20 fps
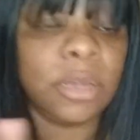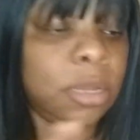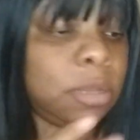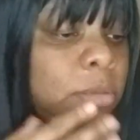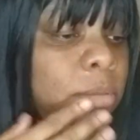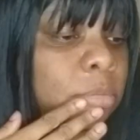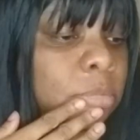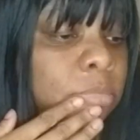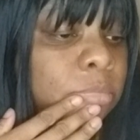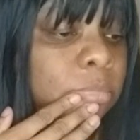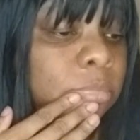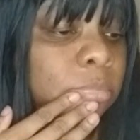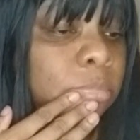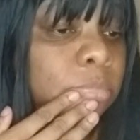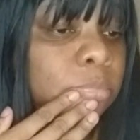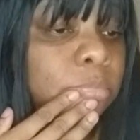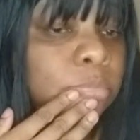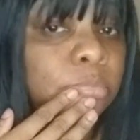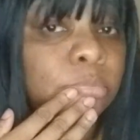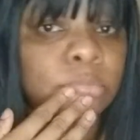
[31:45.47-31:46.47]

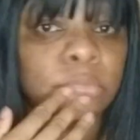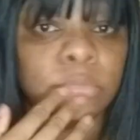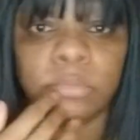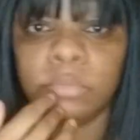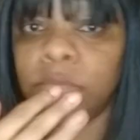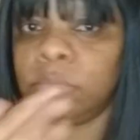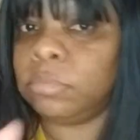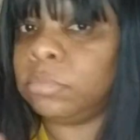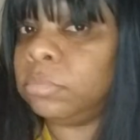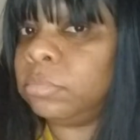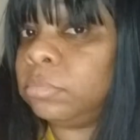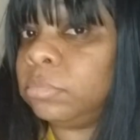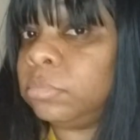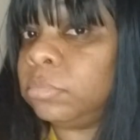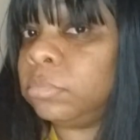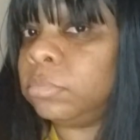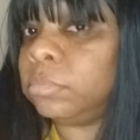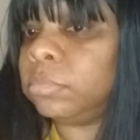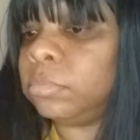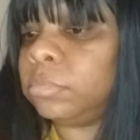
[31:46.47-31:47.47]

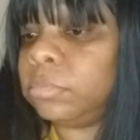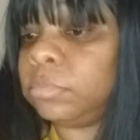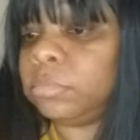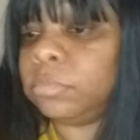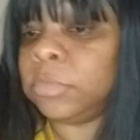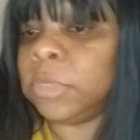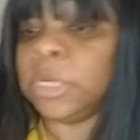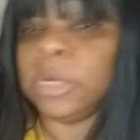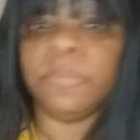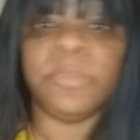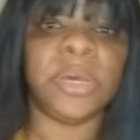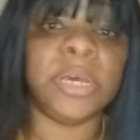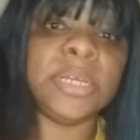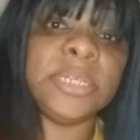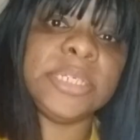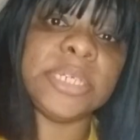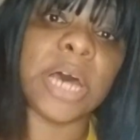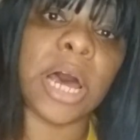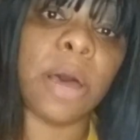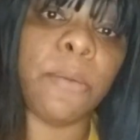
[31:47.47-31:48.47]
and in the
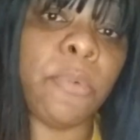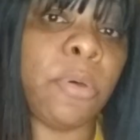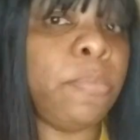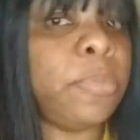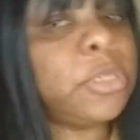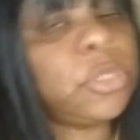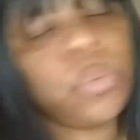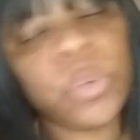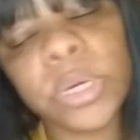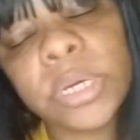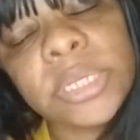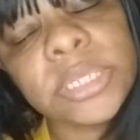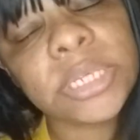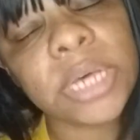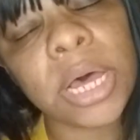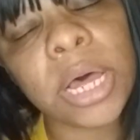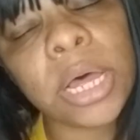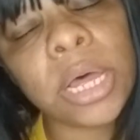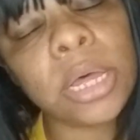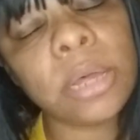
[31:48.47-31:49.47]
meantime, in between
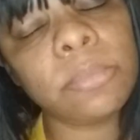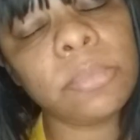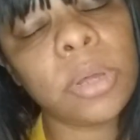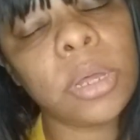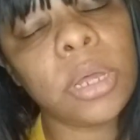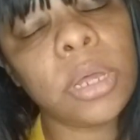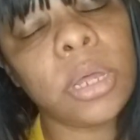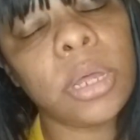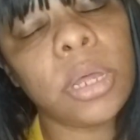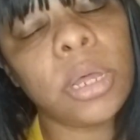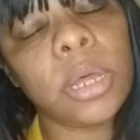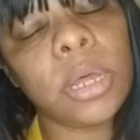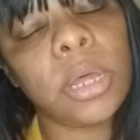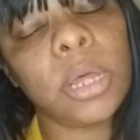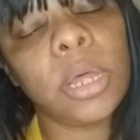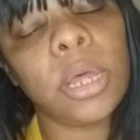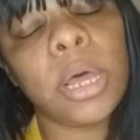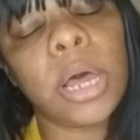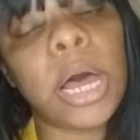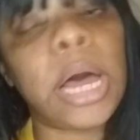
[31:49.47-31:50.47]
time,
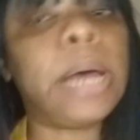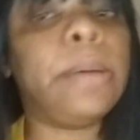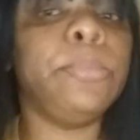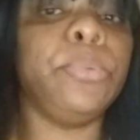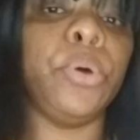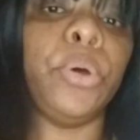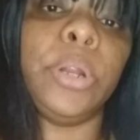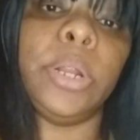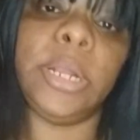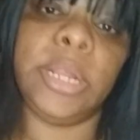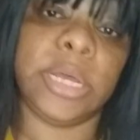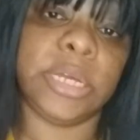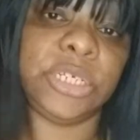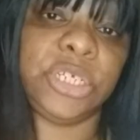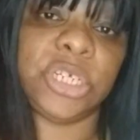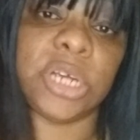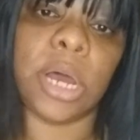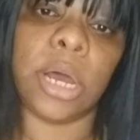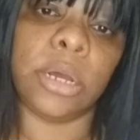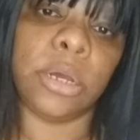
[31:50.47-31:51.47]
I'm going to
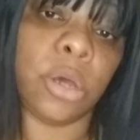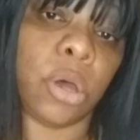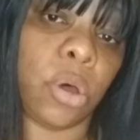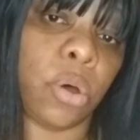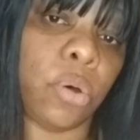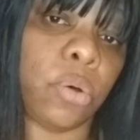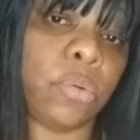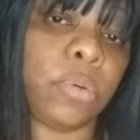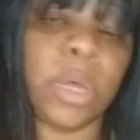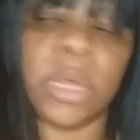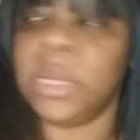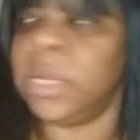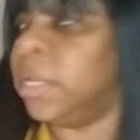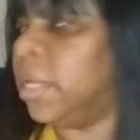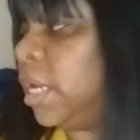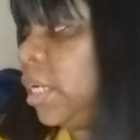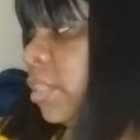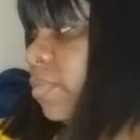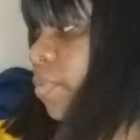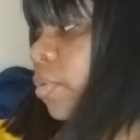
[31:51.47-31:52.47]
let y'all go. And the
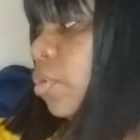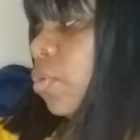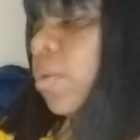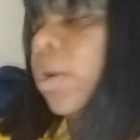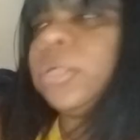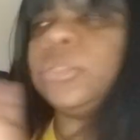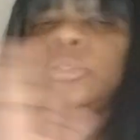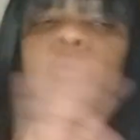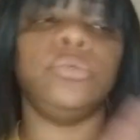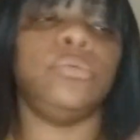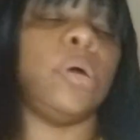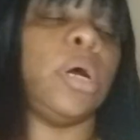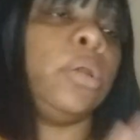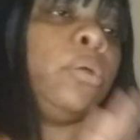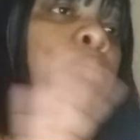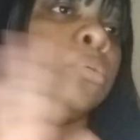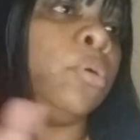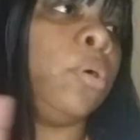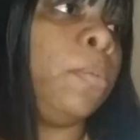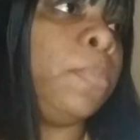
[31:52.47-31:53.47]
next video I do, I
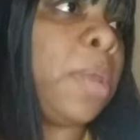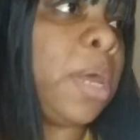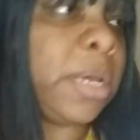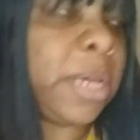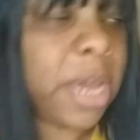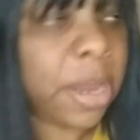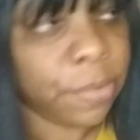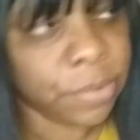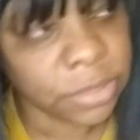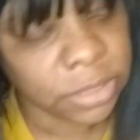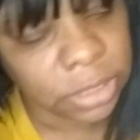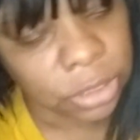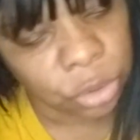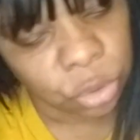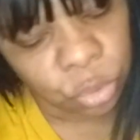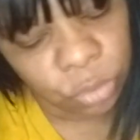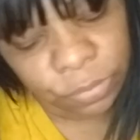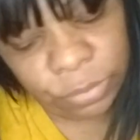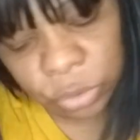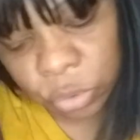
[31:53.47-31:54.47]
don't know. I'm not guaranteeing
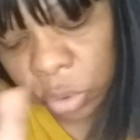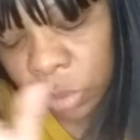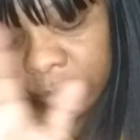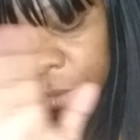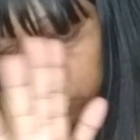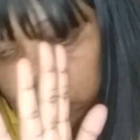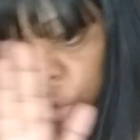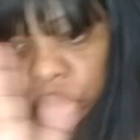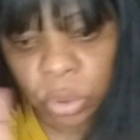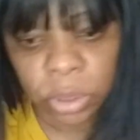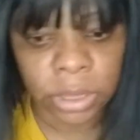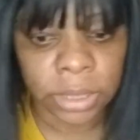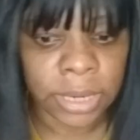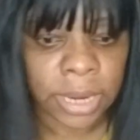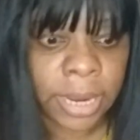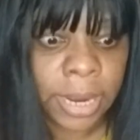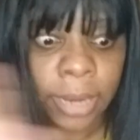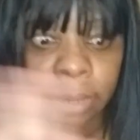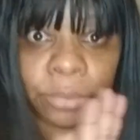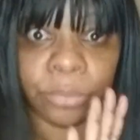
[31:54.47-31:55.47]
you if it's going to be short or
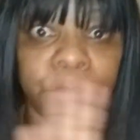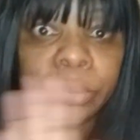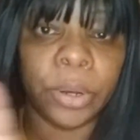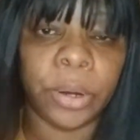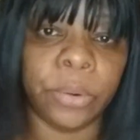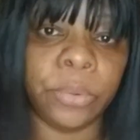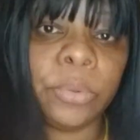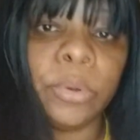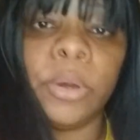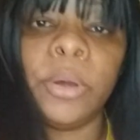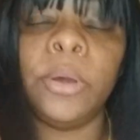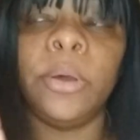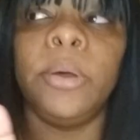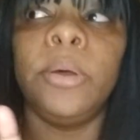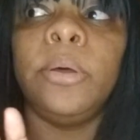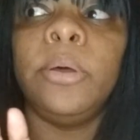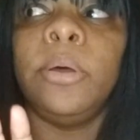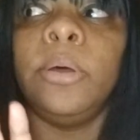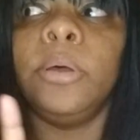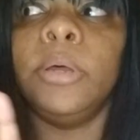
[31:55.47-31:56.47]
not. I don't know.
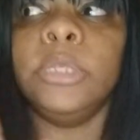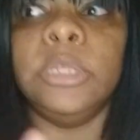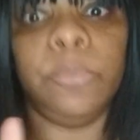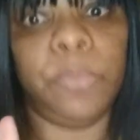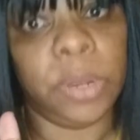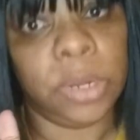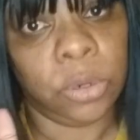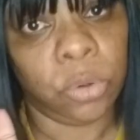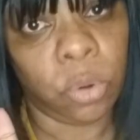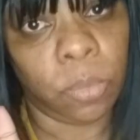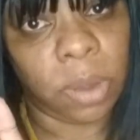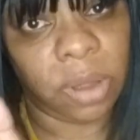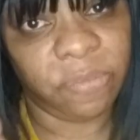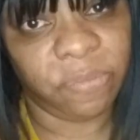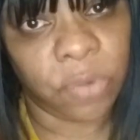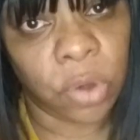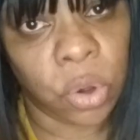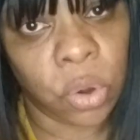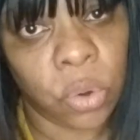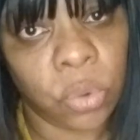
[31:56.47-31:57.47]
It depends on my
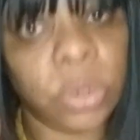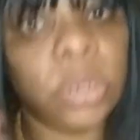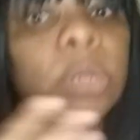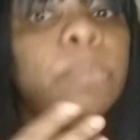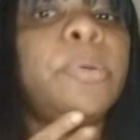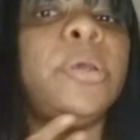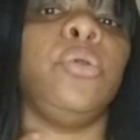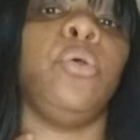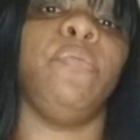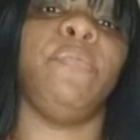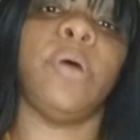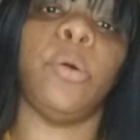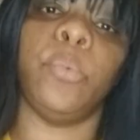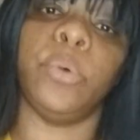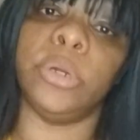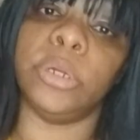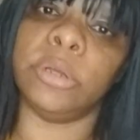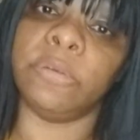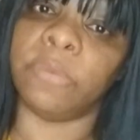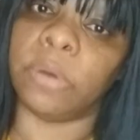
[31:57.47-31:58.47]
phone. It depends on if, I
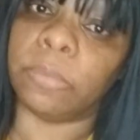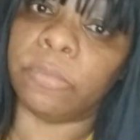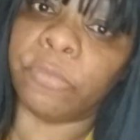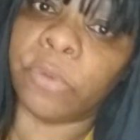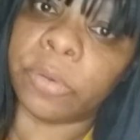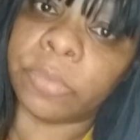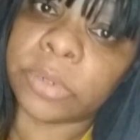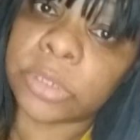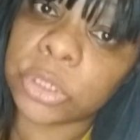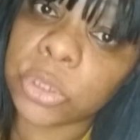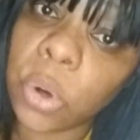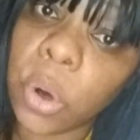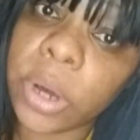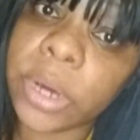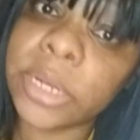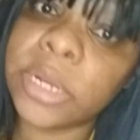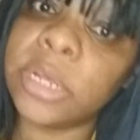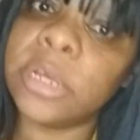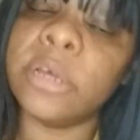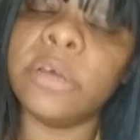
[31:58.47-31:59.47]
wanna, if I'm very
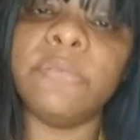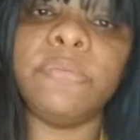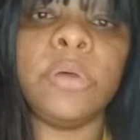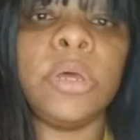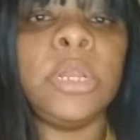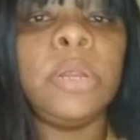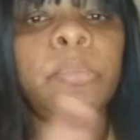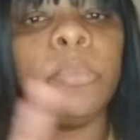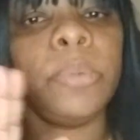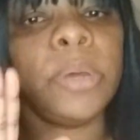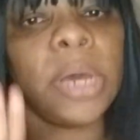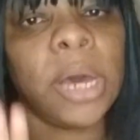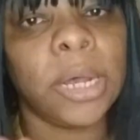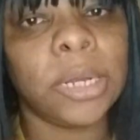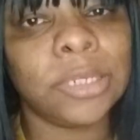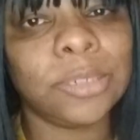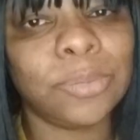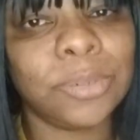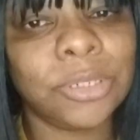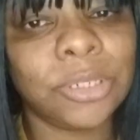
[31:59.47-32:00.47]
talkative. And I'm going to be
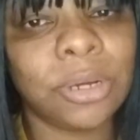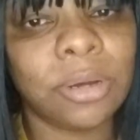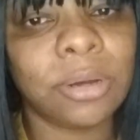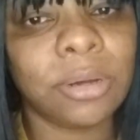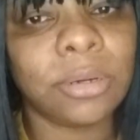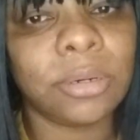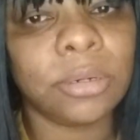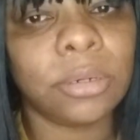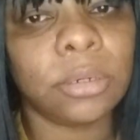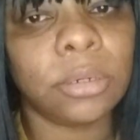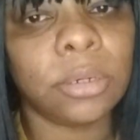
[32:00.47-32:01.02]
honest with y'all.